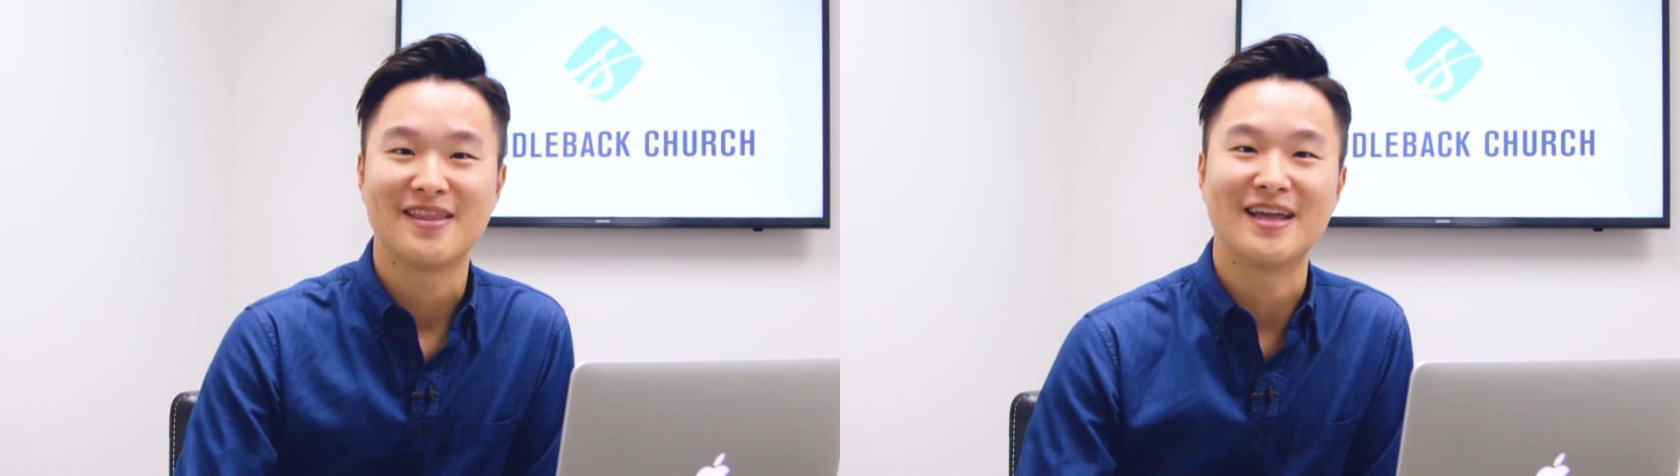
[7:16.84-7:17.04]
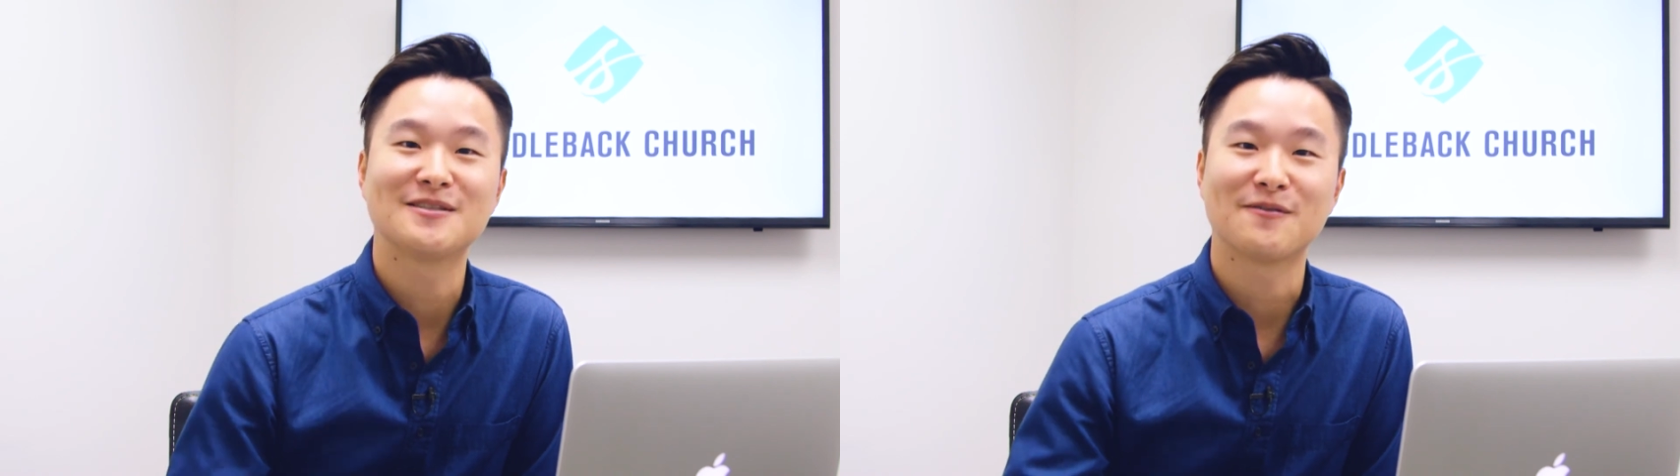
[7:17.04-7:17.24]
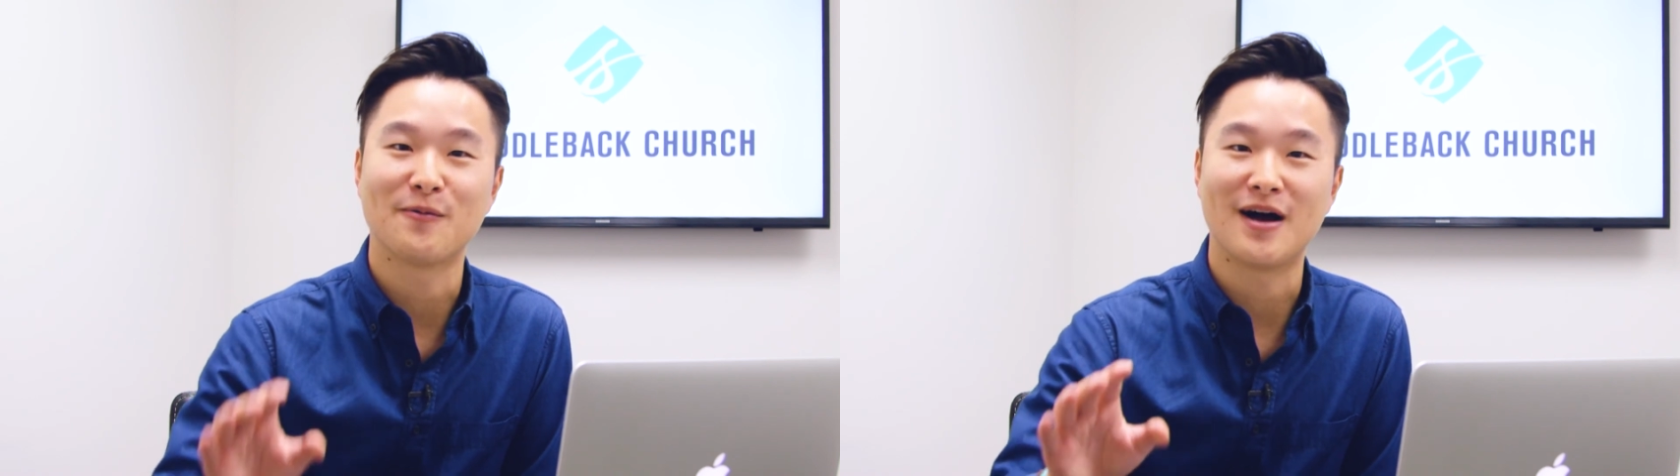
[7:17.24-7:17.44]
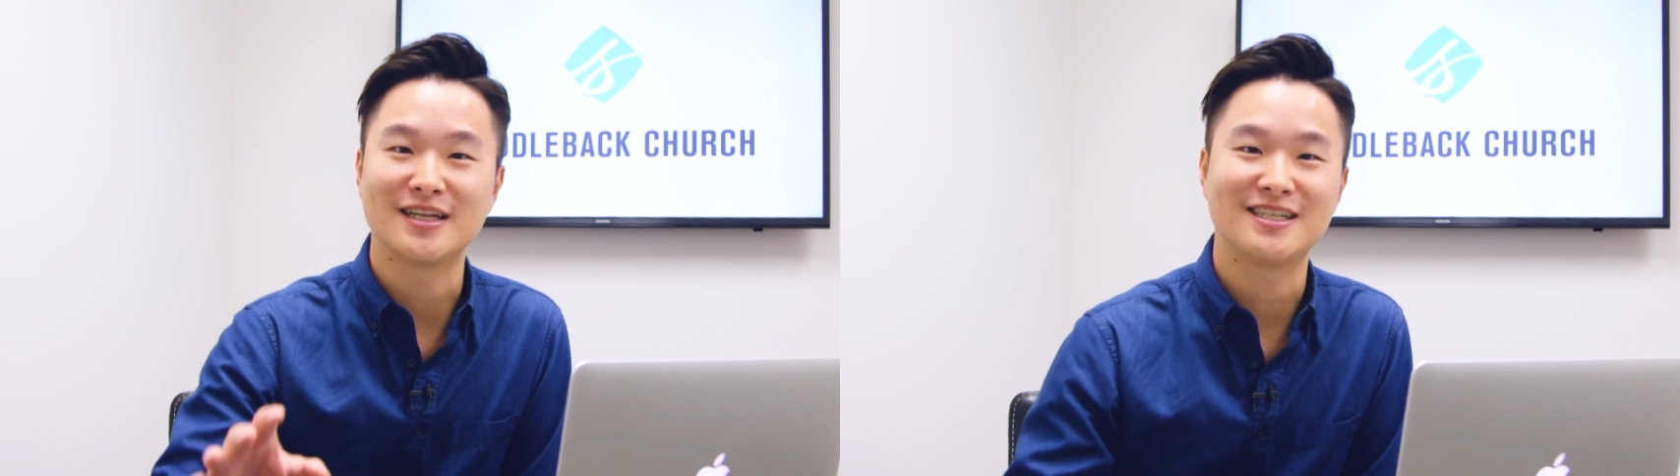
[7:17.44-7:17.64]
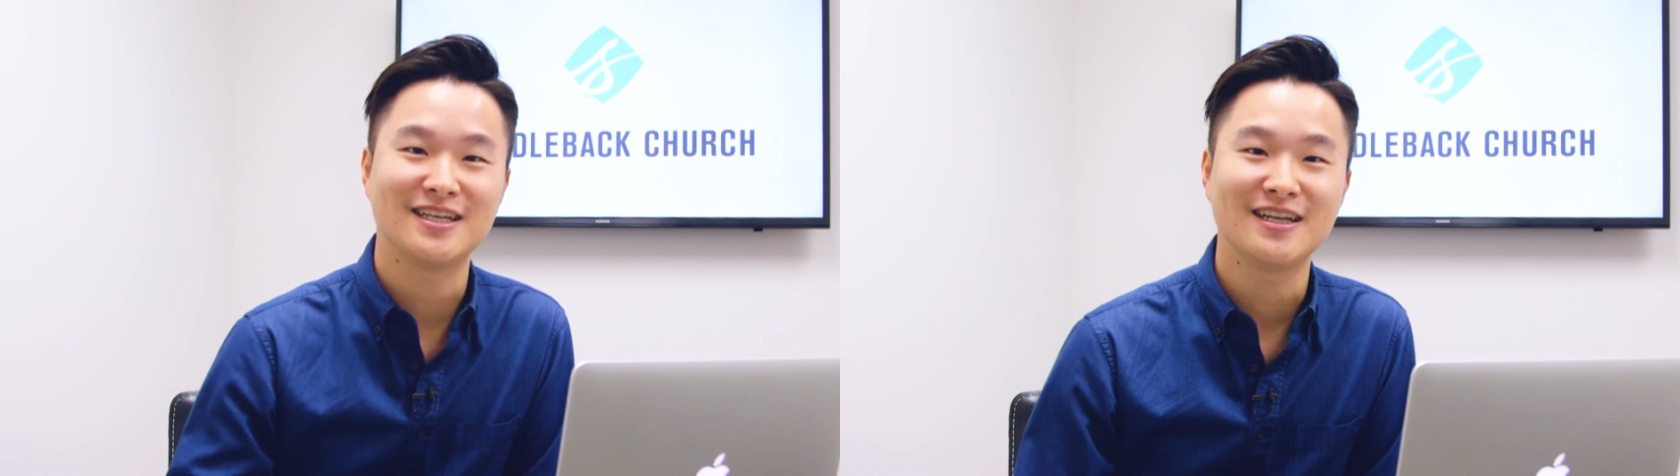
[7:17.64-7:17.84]
Thanks for
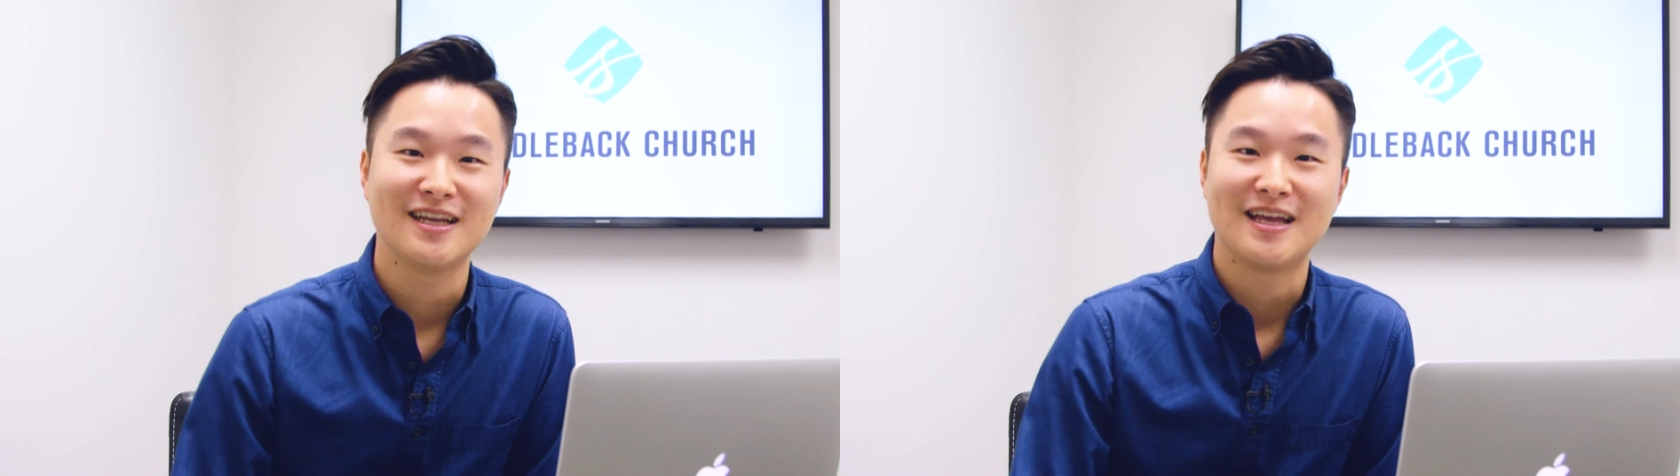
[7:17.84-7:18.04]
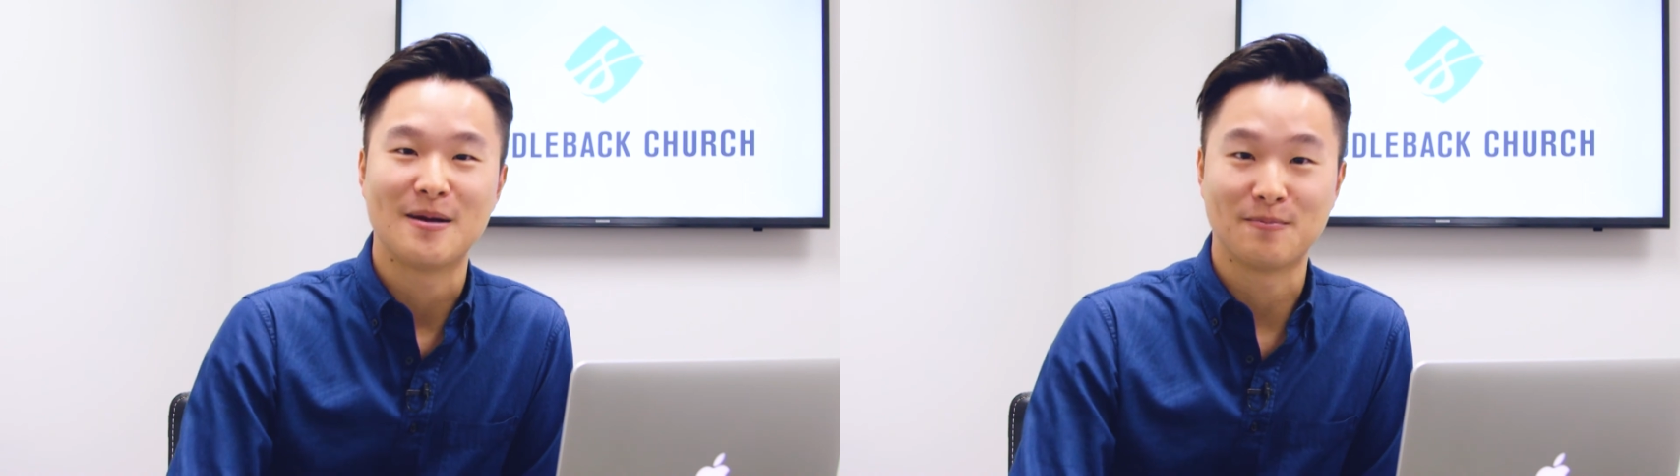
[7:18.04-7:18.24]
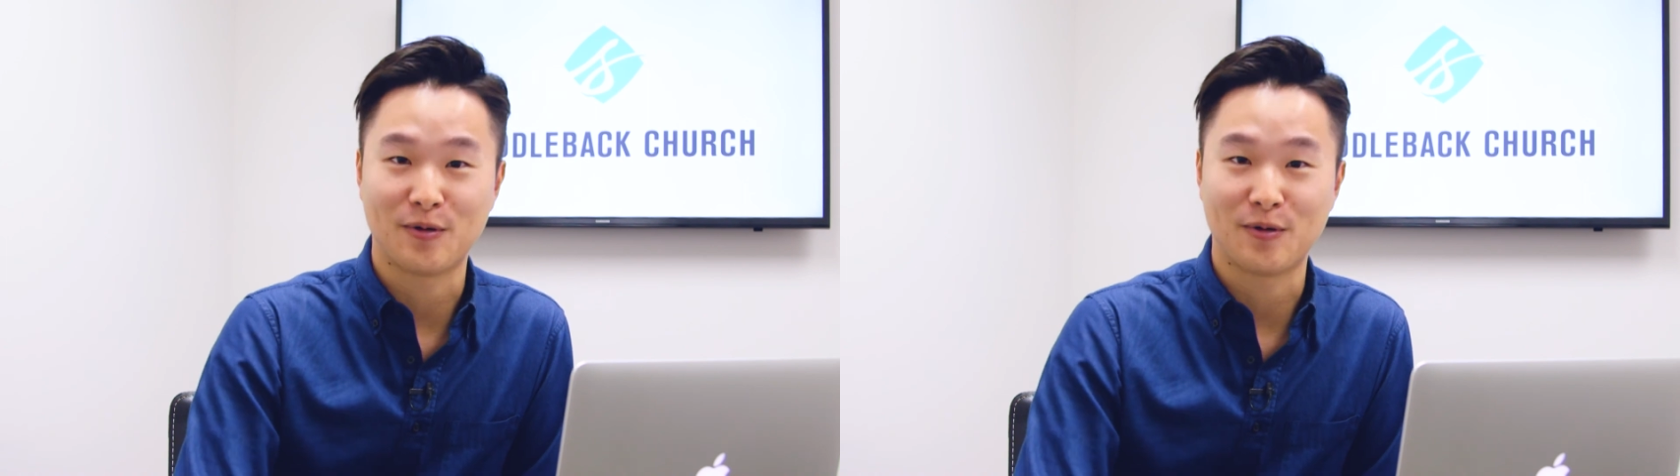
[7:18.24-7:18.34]
watching. I'm